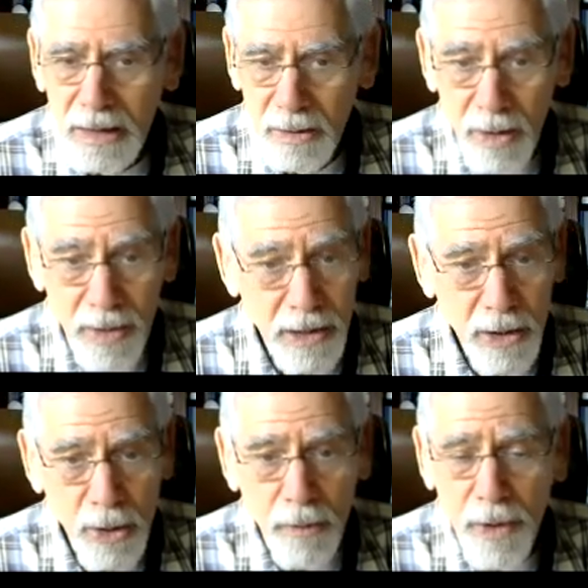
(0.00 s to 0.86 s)
Well, we
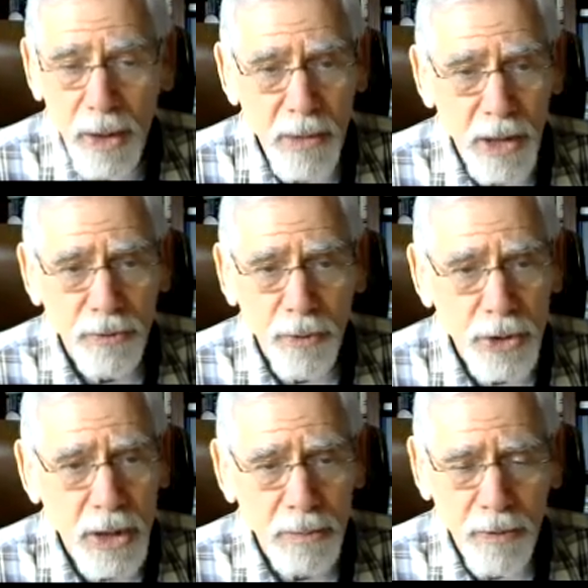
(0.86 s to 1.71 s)
didn't do very much the
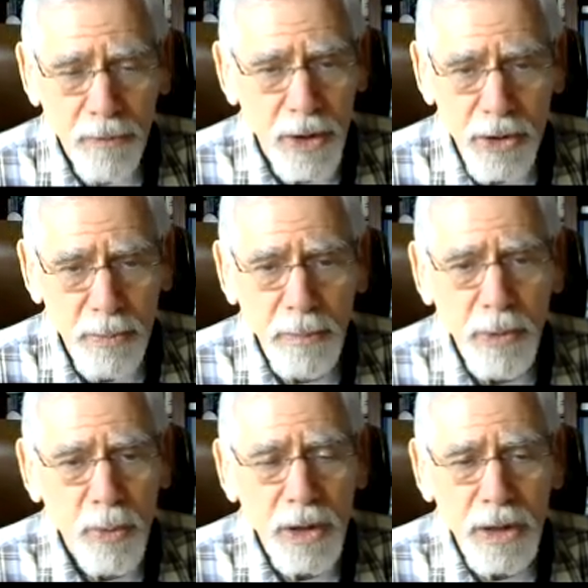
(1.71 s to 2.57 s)
first couple of years.
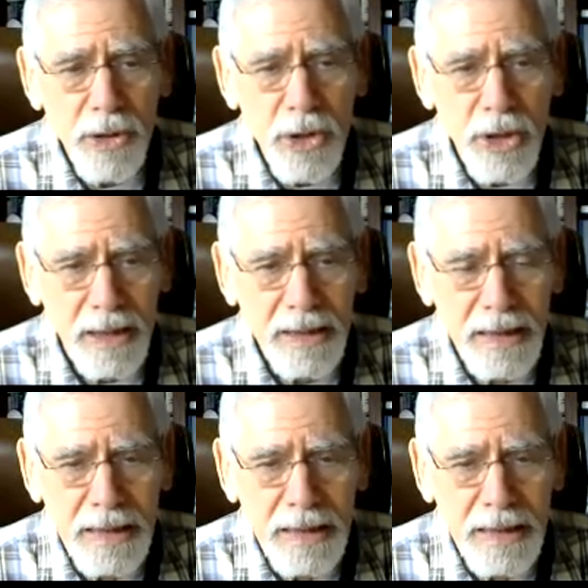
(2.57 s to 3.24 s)
People weren't listening.